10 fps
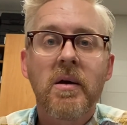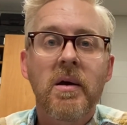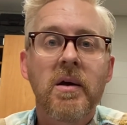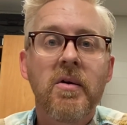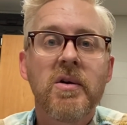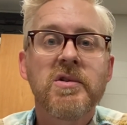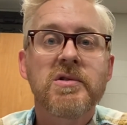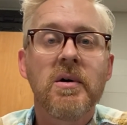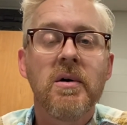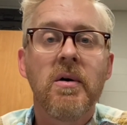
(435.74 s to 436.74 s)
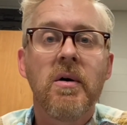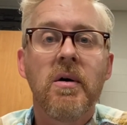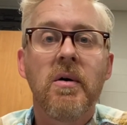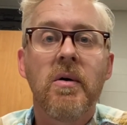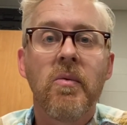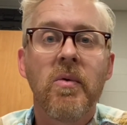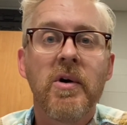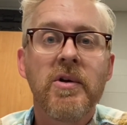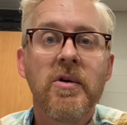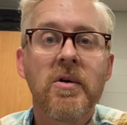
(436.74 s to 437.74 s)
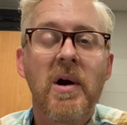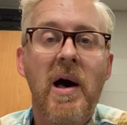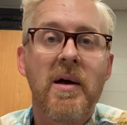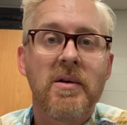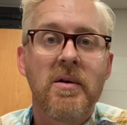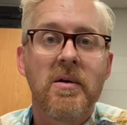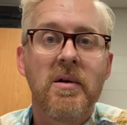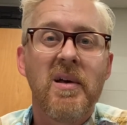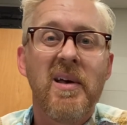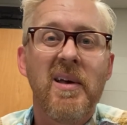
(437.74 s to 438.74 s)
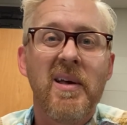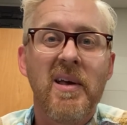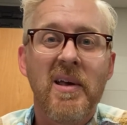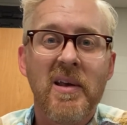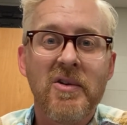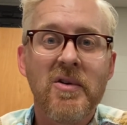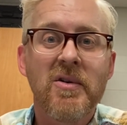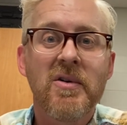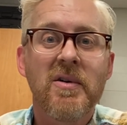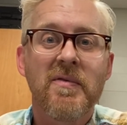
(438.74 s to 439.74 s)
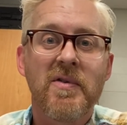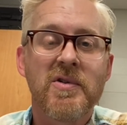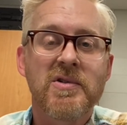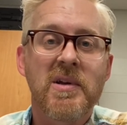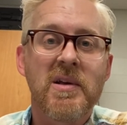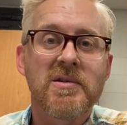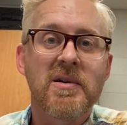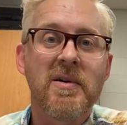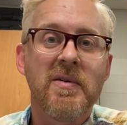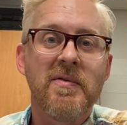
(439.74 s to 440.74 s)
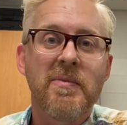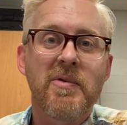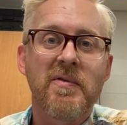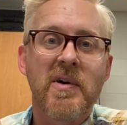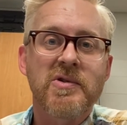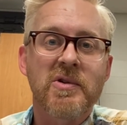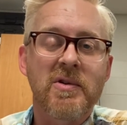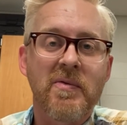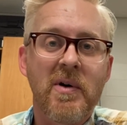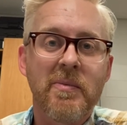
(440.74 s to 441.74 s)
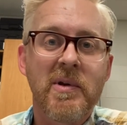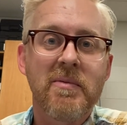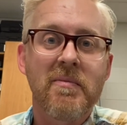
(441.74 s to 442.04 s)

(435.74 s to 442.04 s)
curious where you're at in your first days of professional development.